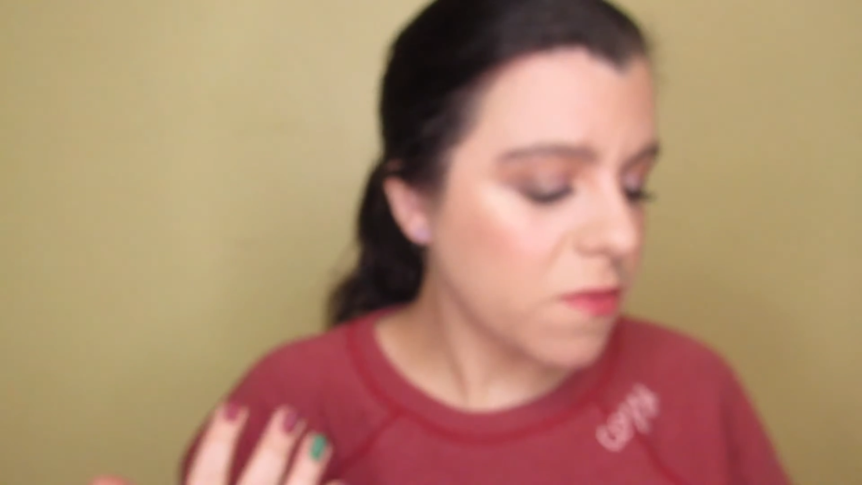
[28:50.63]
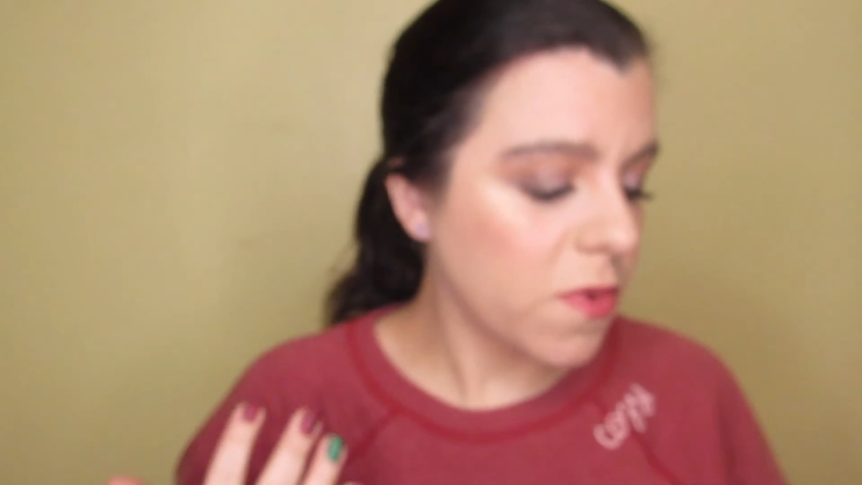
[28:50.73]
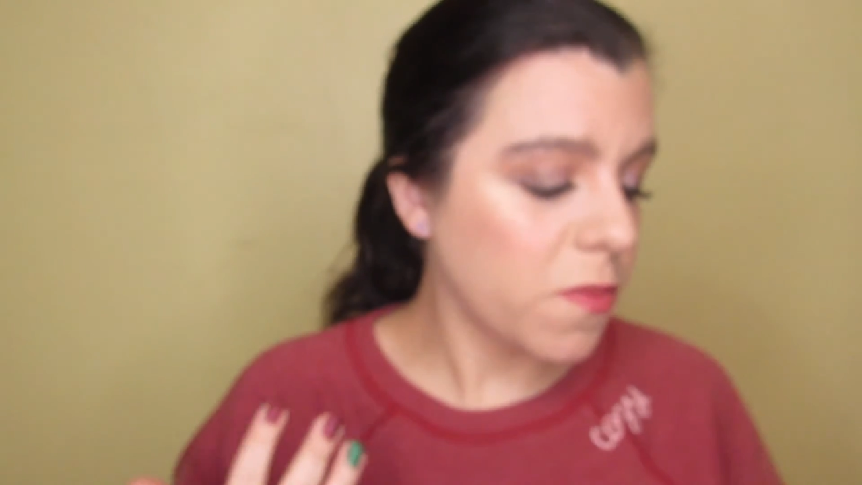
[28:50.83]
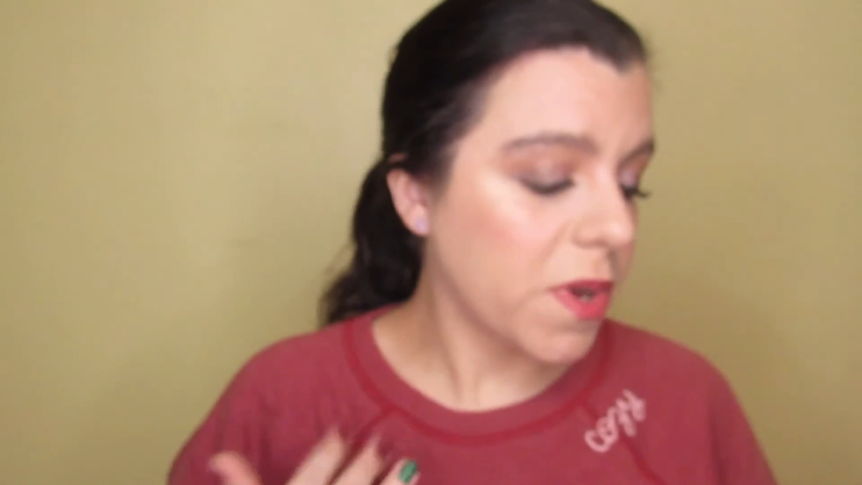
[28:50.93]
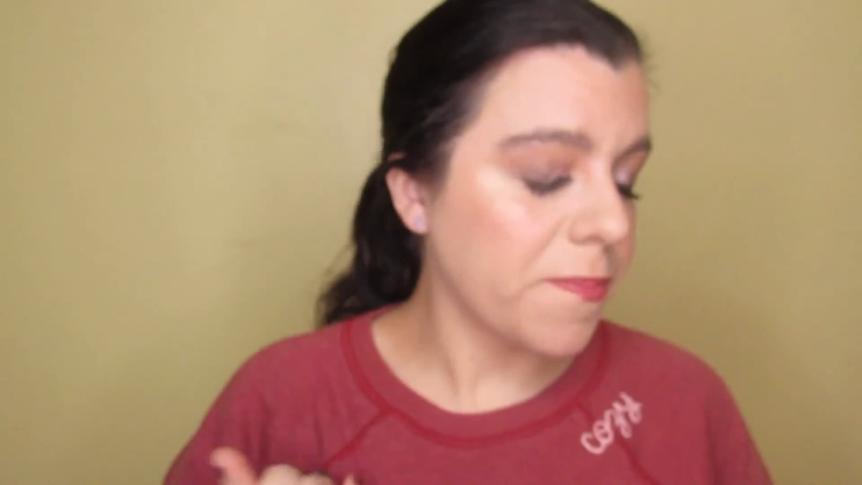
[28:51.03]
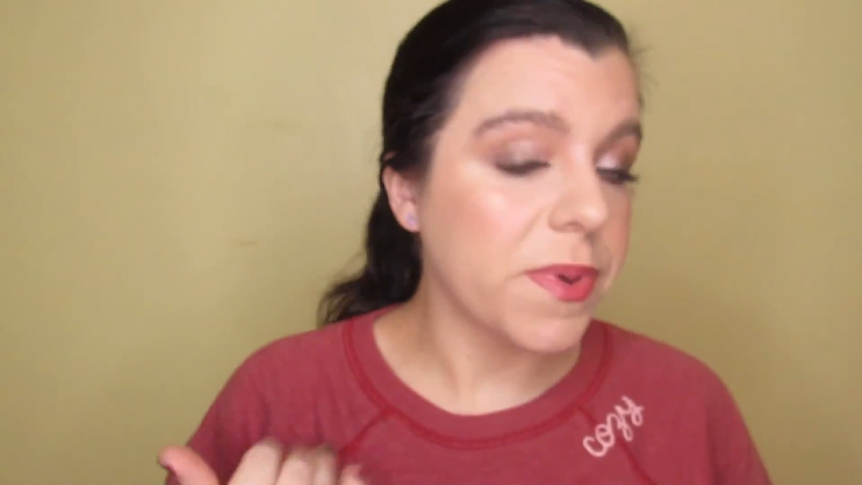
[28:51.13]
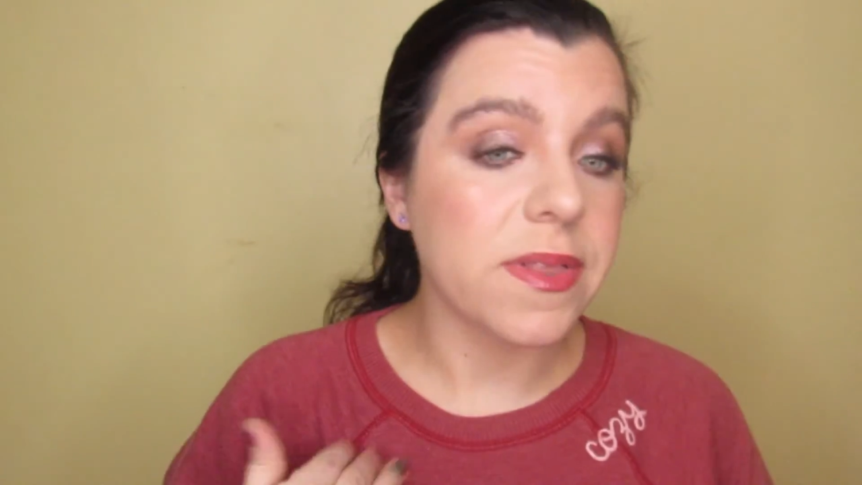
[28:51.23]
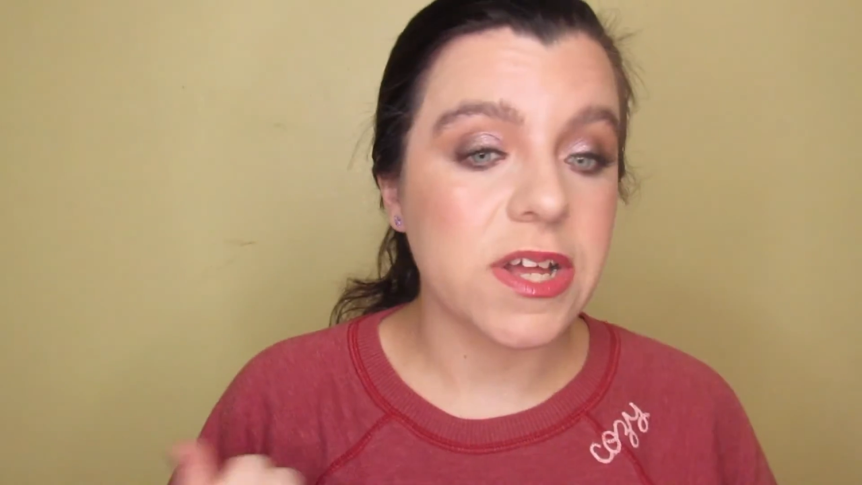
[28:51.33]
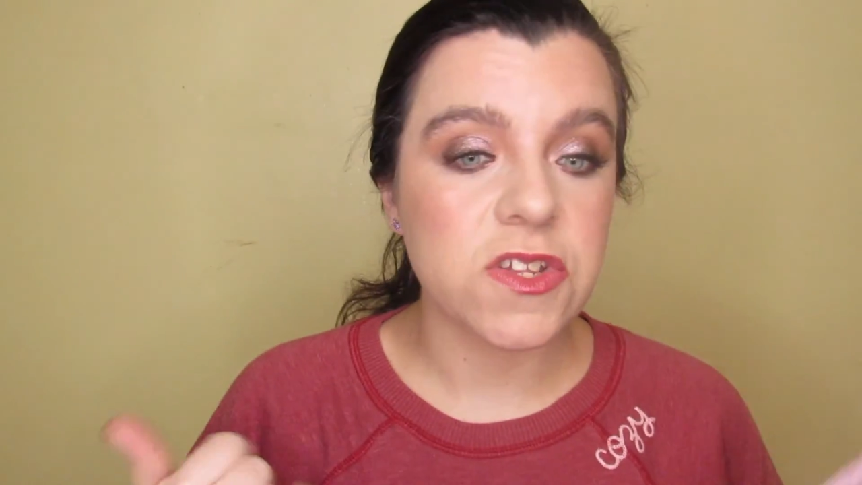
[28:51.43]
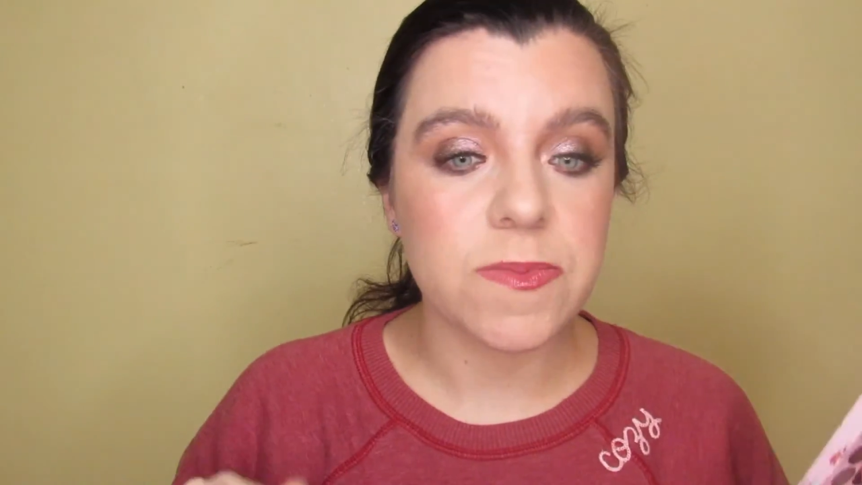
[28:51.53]
putting
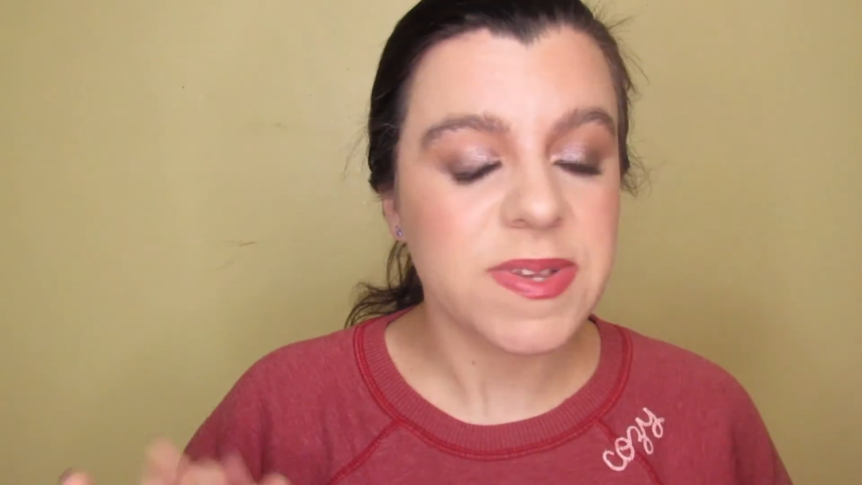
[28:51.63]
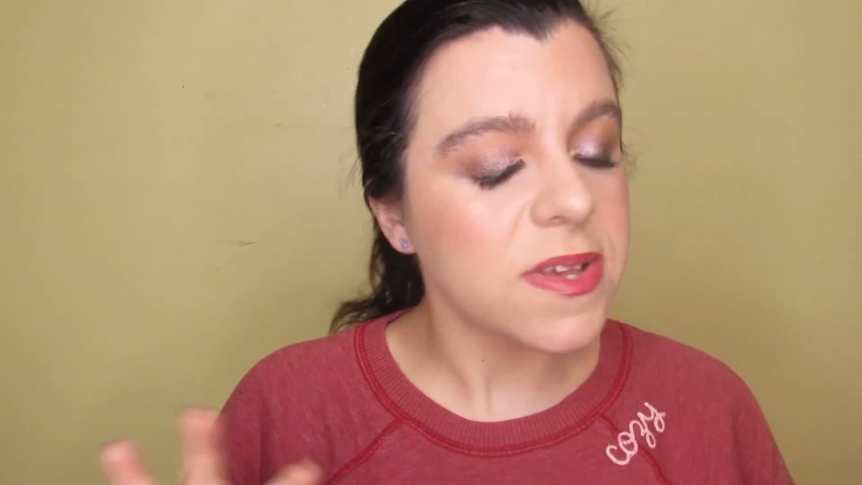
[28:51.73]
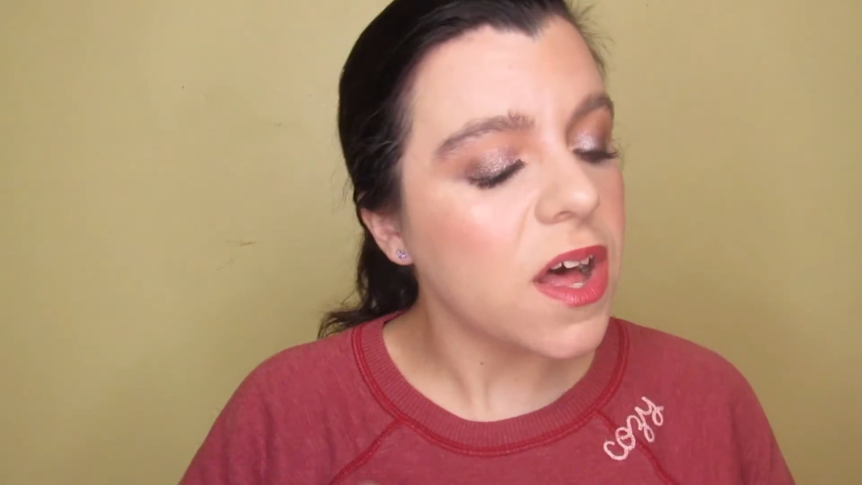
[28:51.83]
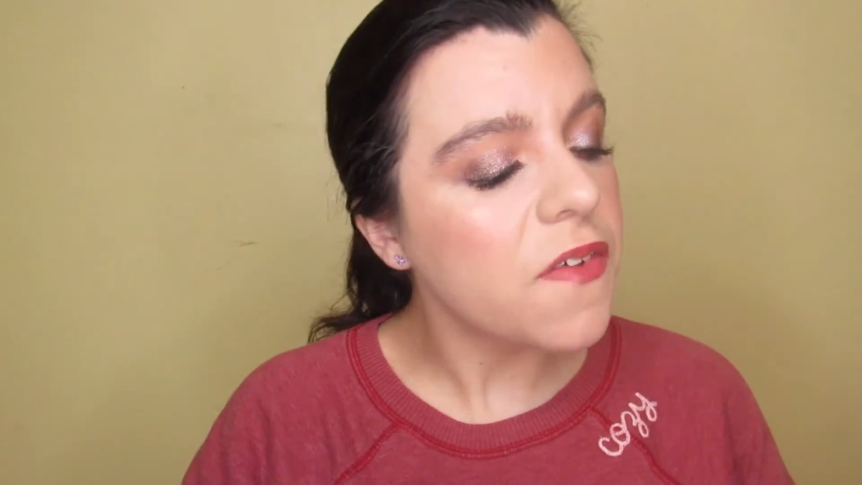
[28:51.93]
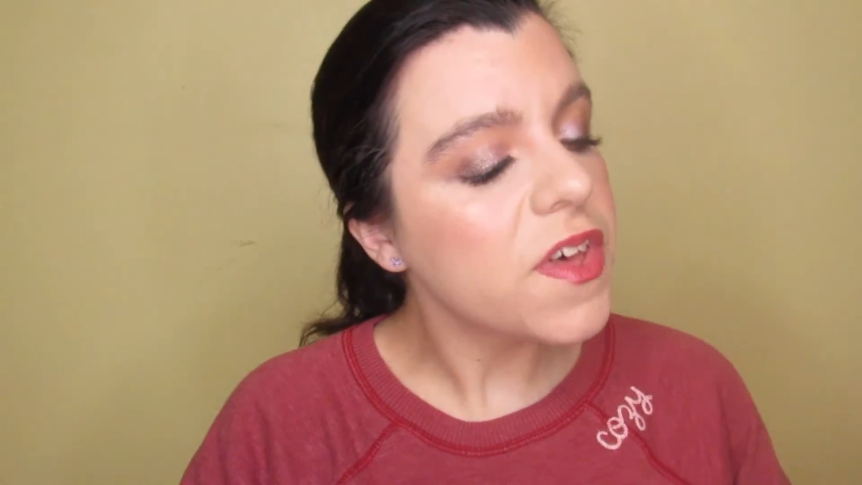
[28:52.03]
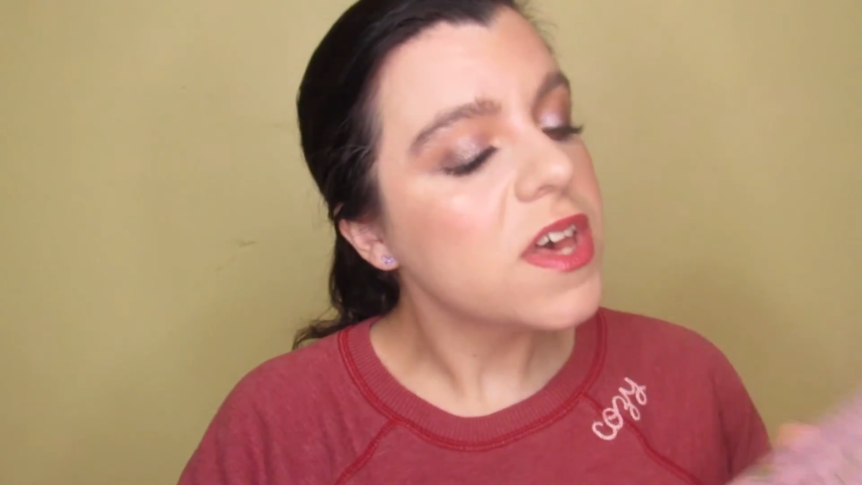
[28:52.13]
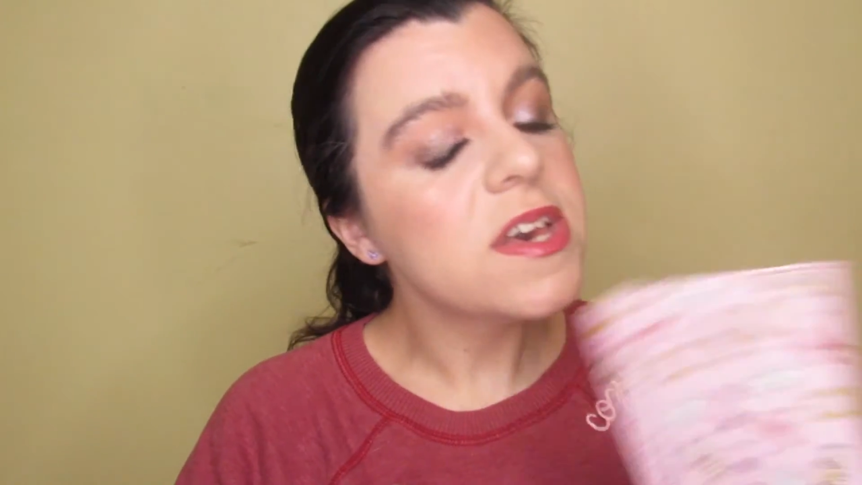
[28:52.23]
lashes on myself.